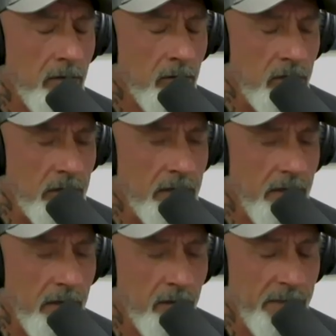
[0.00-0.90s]
good.
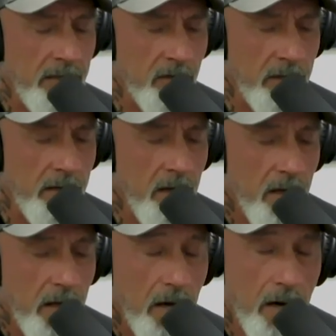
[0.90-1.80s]
It'll be good.
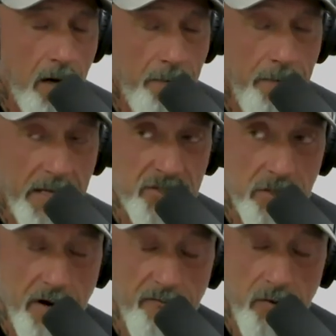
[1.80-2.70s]
Uh, make sure
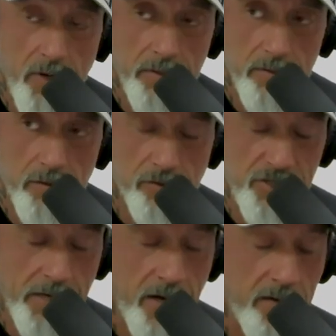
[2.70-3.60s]
everyone go
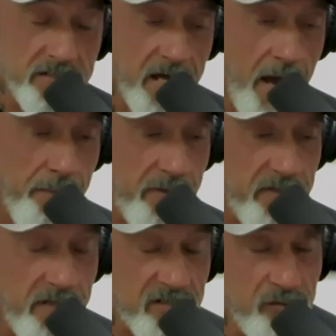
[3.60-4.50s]
check out his app,
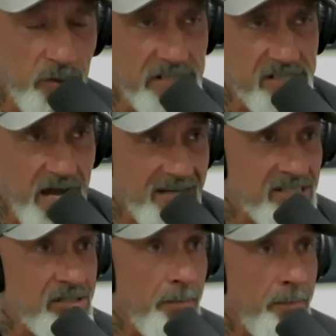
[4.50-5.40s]
the Sweet
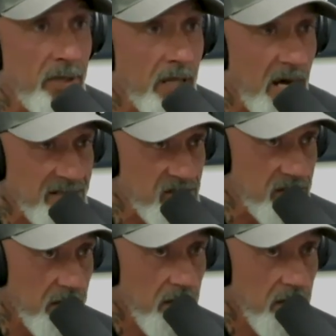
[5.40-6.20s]
Science Plus,